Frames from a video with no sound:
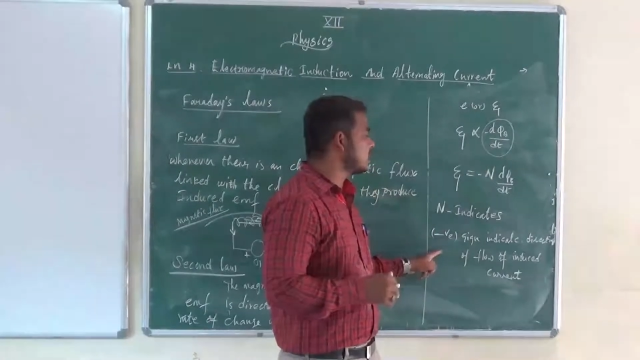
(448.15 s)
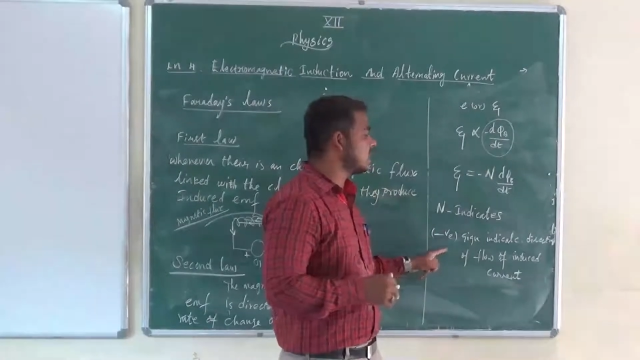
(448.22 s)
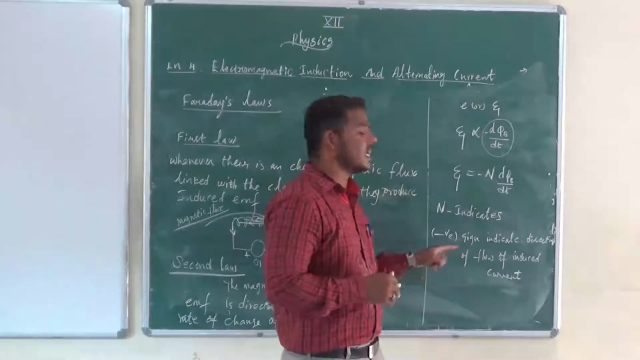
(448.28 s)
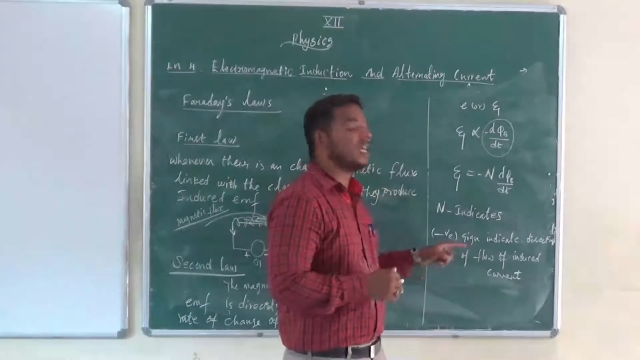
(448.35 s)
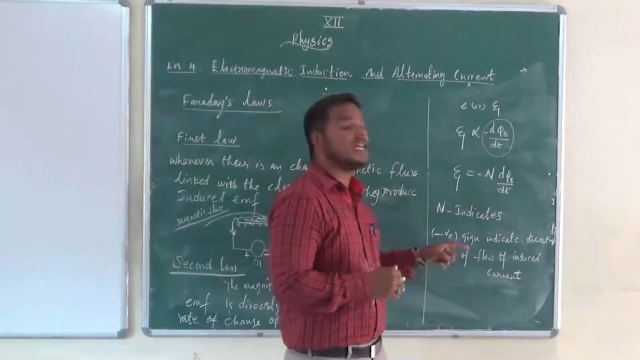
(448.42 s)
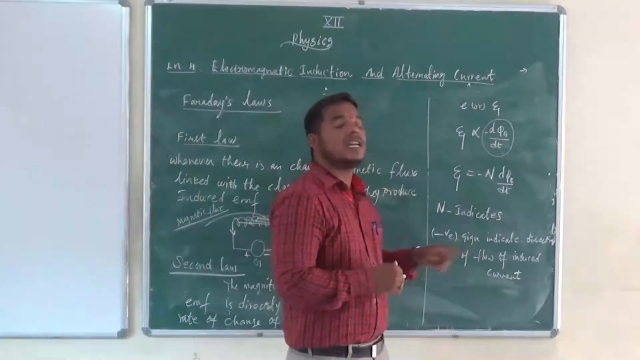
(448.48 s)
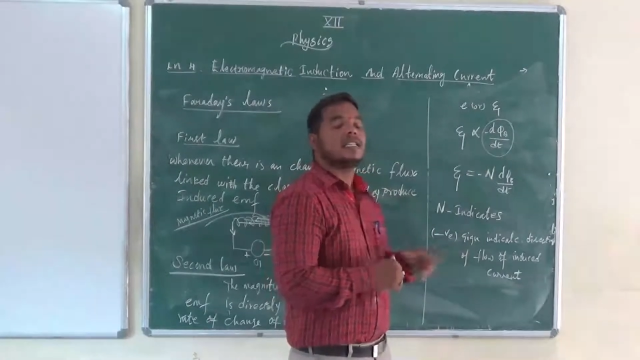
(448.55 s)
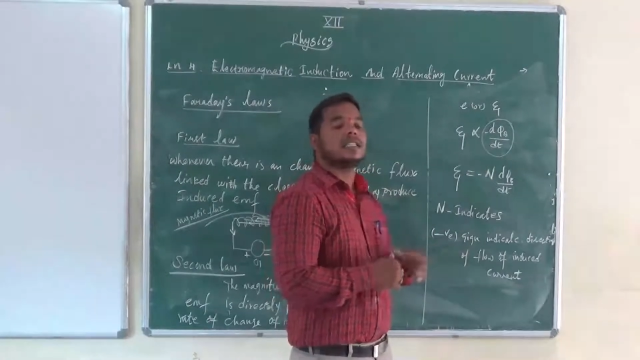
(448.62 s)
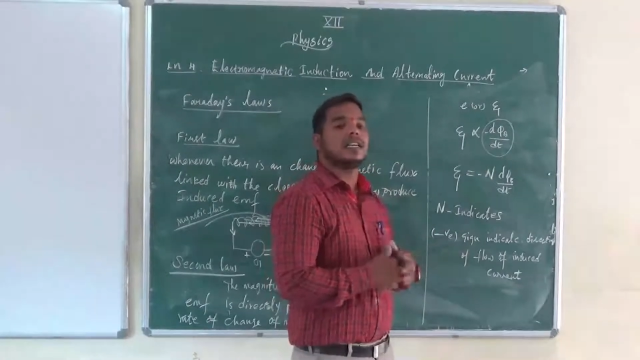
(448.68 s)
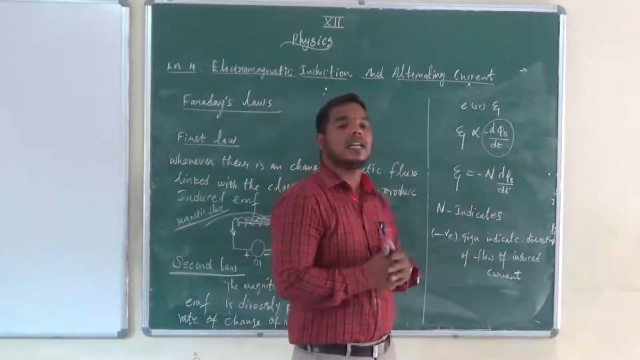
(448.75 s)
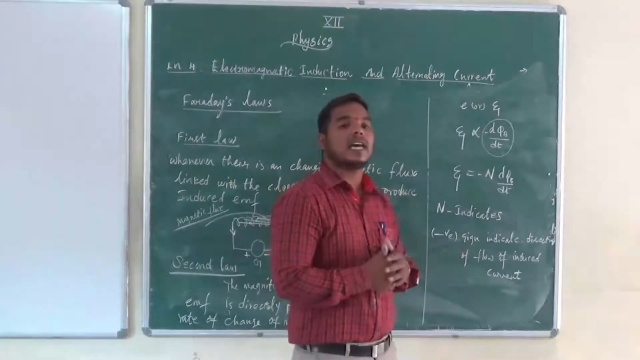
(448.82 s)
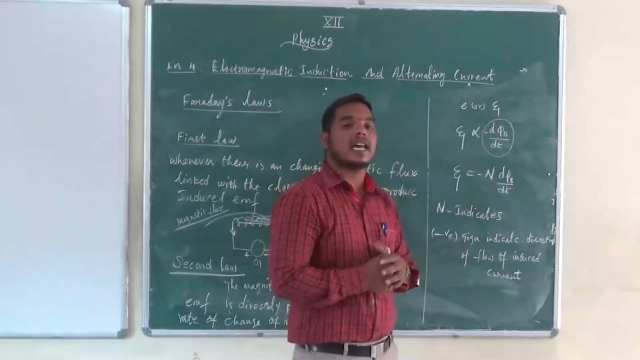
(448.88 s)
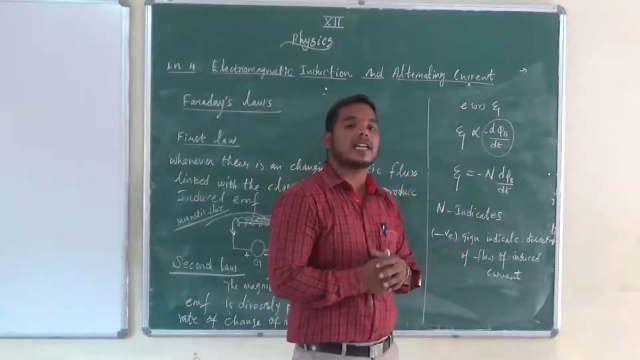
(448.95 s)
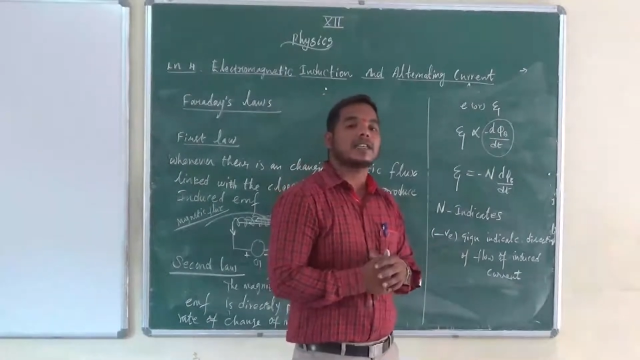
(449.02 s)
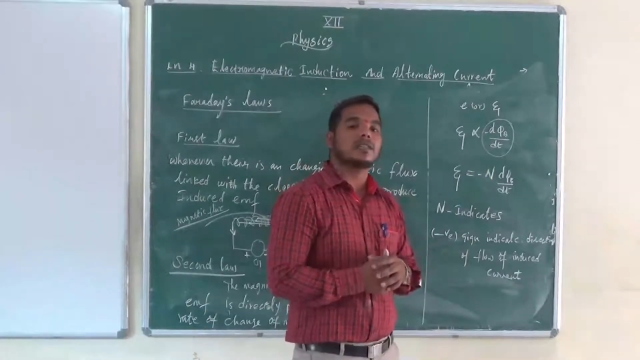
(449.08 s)
the
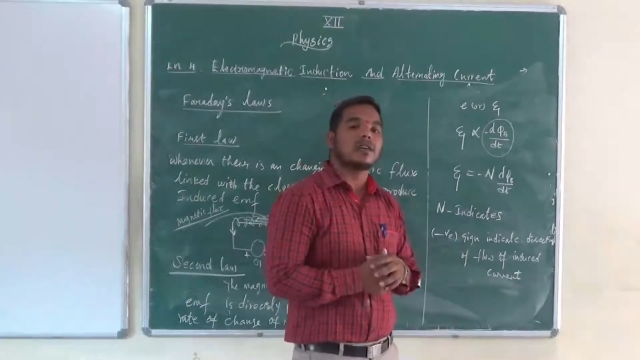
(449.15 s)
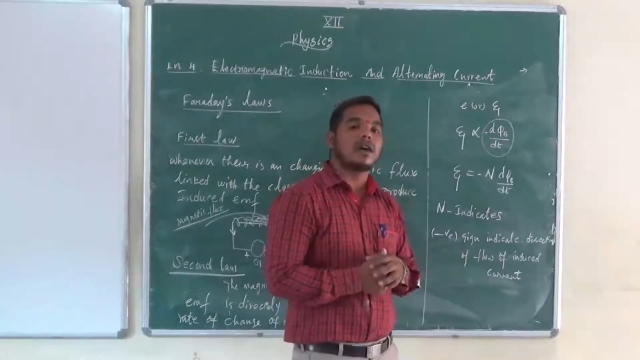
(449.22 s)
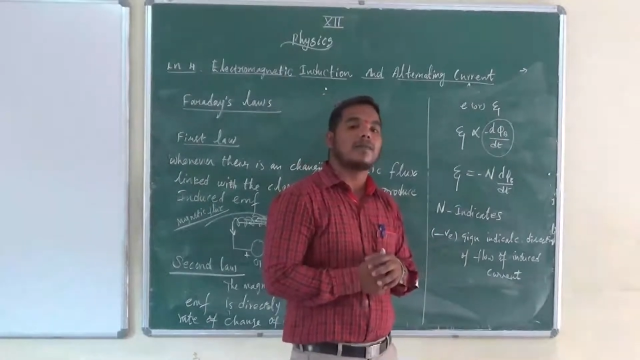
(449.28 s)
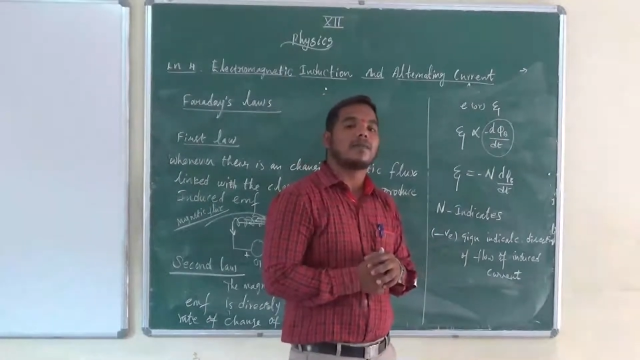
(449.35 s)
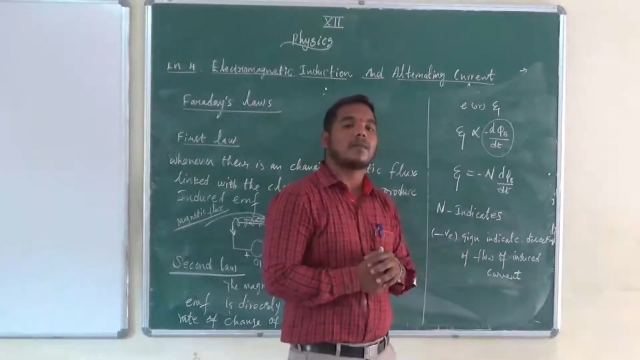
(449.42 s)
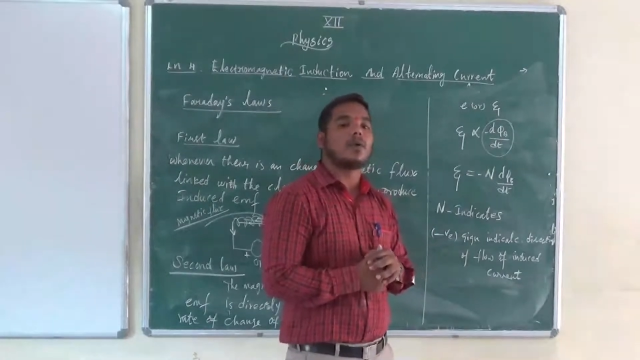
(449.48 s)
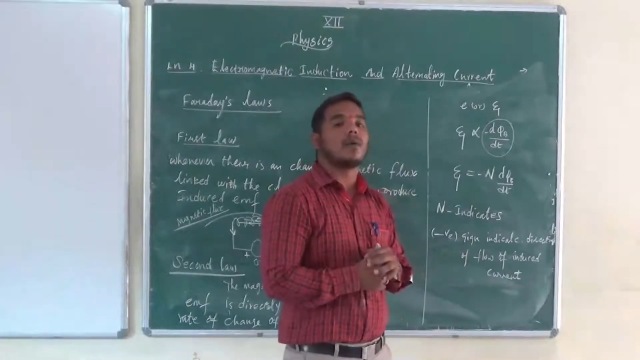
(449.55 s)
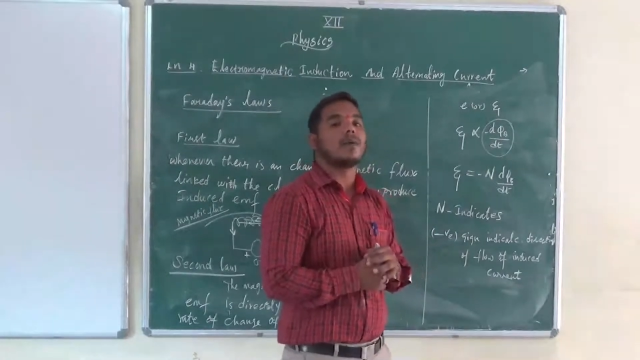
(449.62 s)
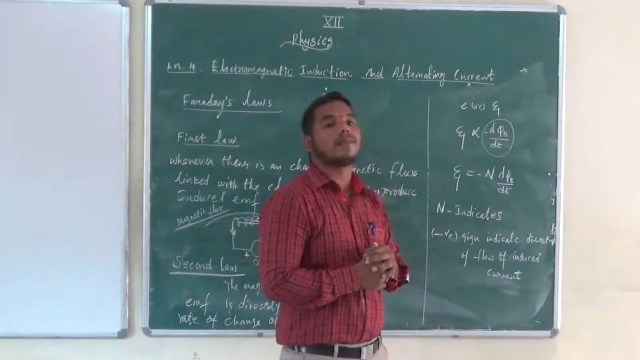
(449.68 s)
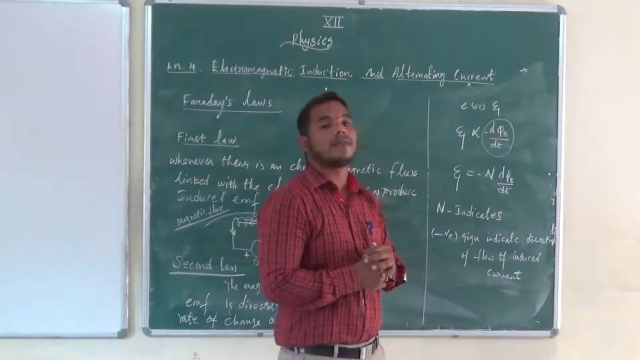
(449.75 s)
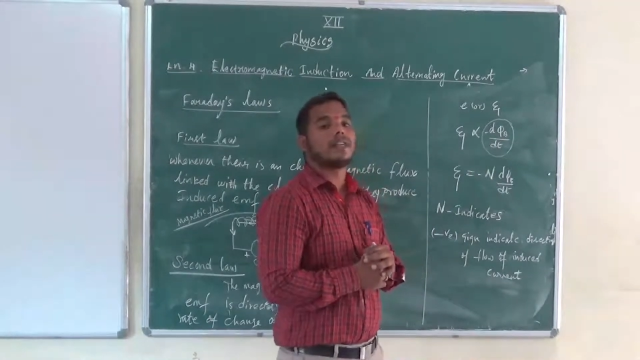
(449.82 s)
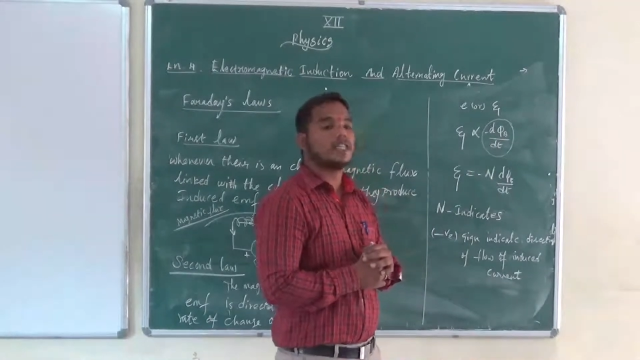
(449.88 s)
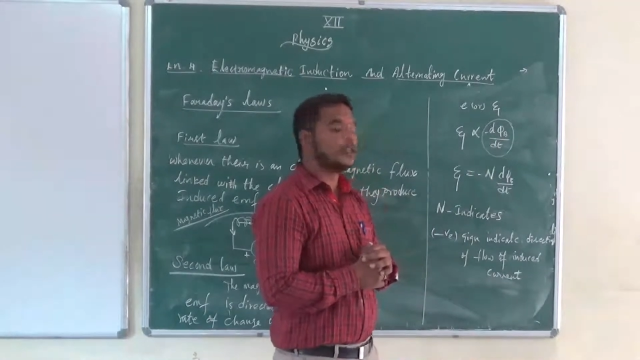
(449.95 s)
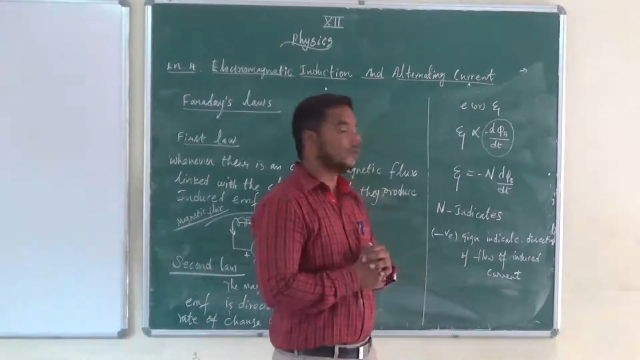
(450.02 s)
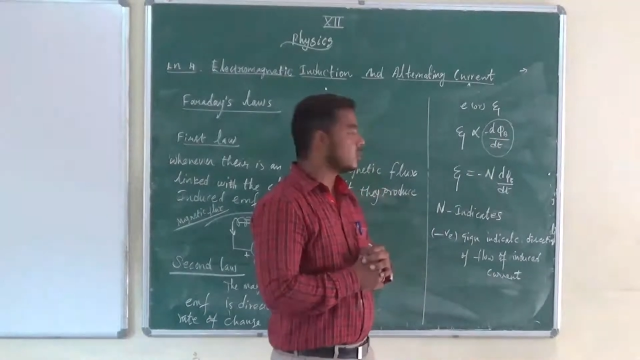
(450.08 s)
direction of flow
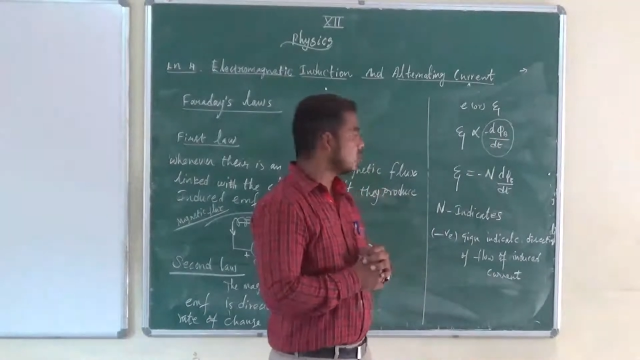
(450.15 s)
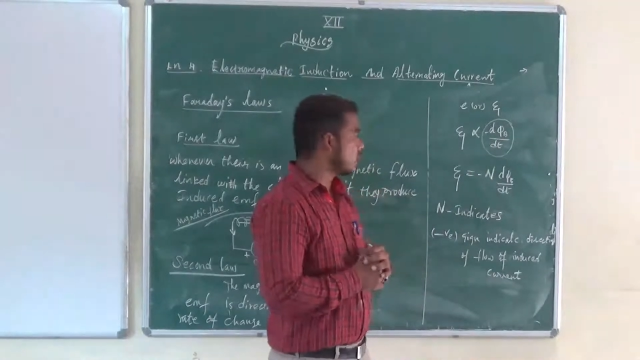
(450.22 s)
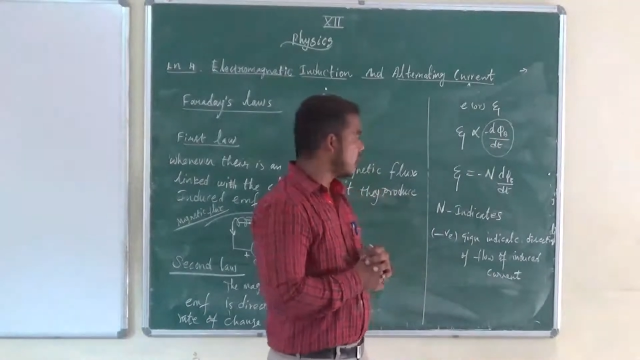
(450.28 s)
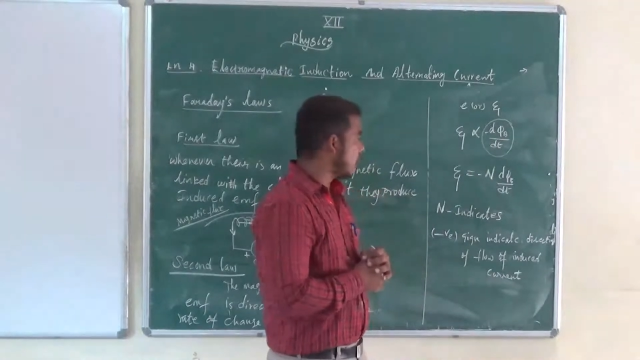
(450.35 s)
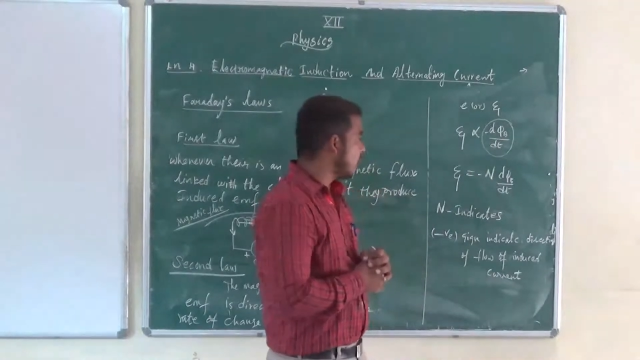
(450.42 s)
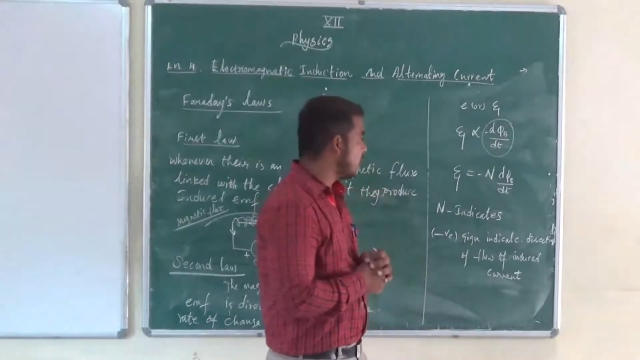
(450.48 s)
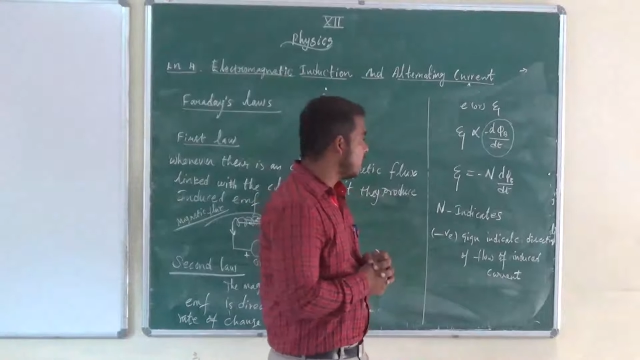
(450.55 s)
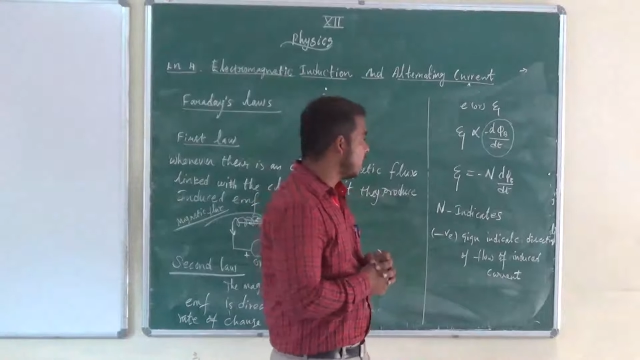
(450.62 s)
of induced current,